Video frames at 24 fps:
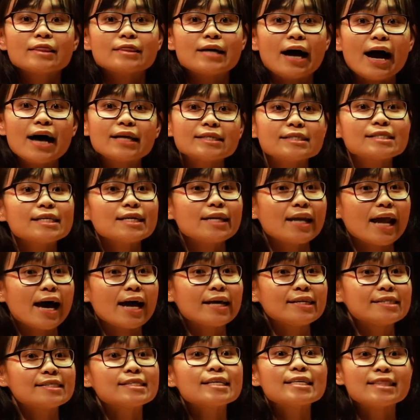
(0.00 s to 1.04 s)
The answer
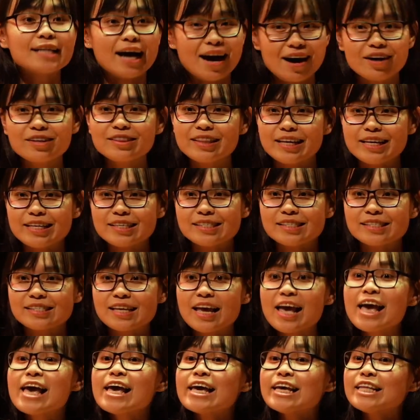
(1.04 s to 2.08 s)
lies in our lakes.
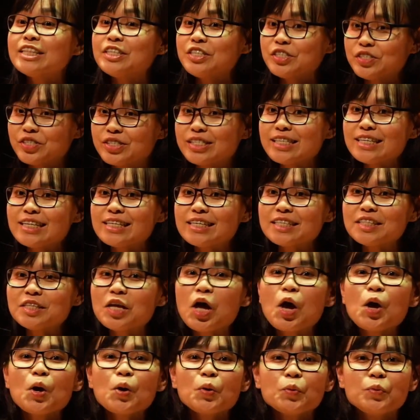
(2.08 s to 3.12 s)
In New Zealand,
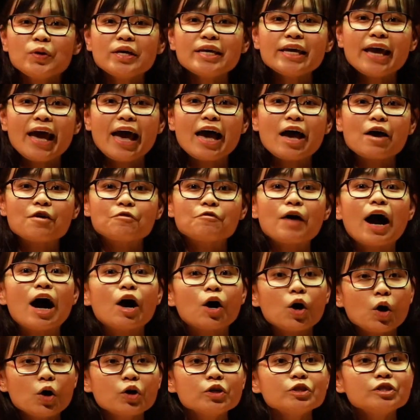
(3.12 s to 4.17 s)
we have
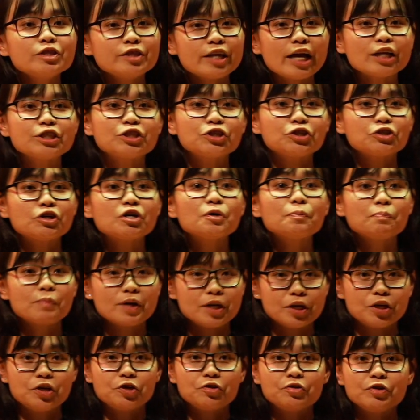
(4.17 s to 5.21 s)
our own natural
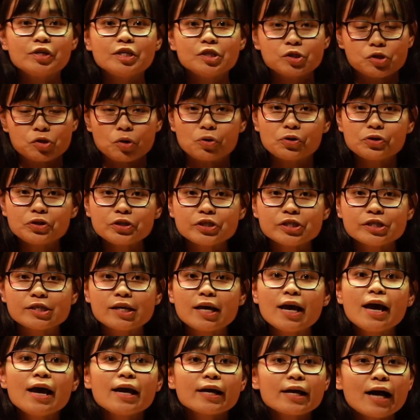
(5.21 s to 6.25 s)
mercury source
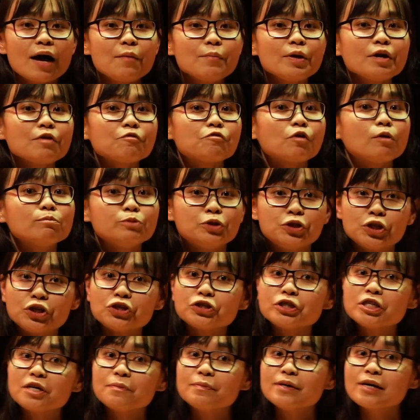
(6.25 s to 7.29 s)
coming from
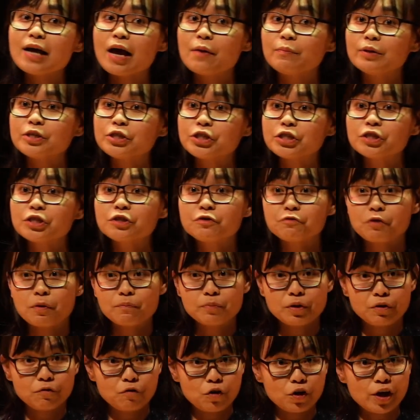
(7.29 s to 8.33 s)
geothermal emissions from
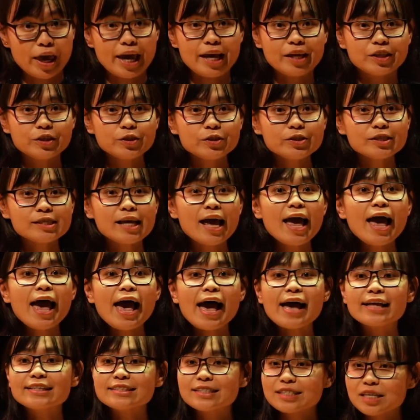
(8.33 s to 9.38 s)
the volcanoes
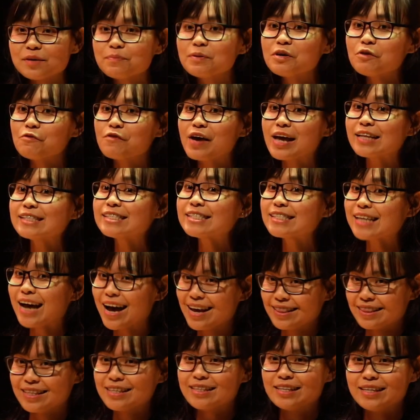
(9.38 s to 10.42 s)
and thermal vents
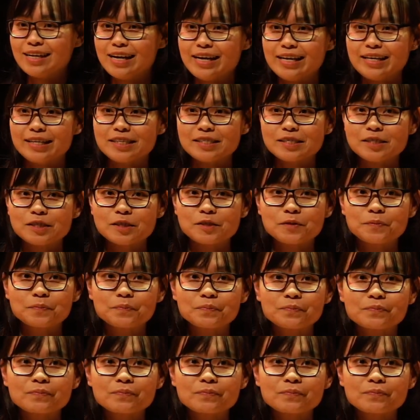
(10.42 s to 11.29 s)
under the lakes.